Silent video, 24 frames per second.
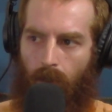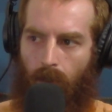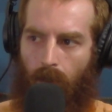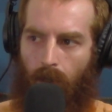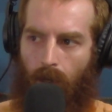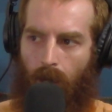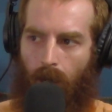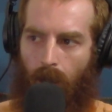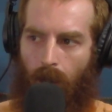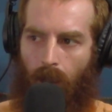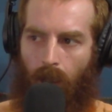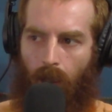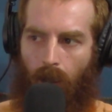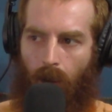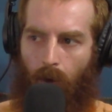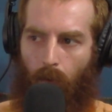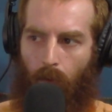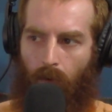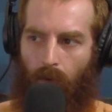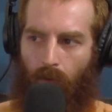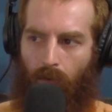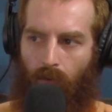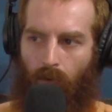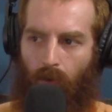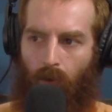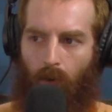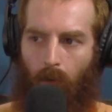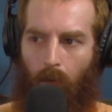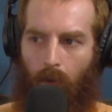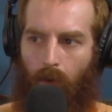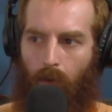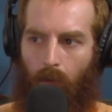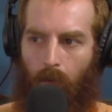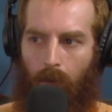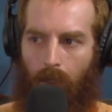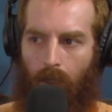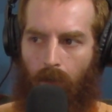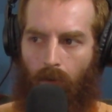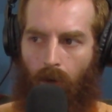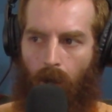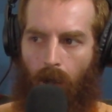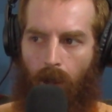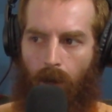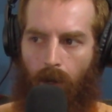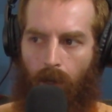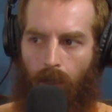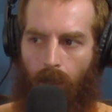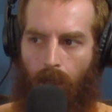I would assume it would be
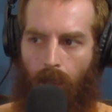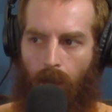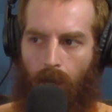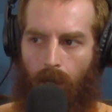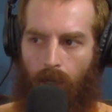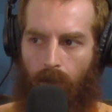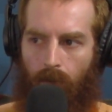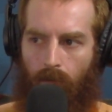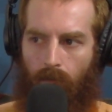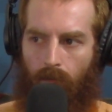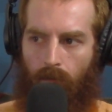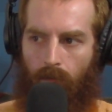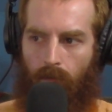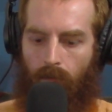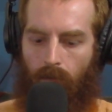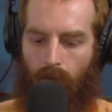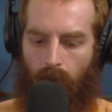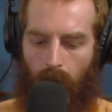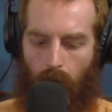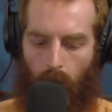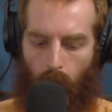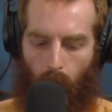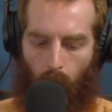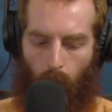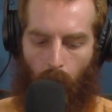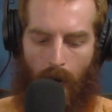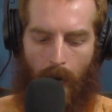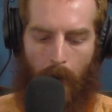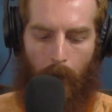like a grape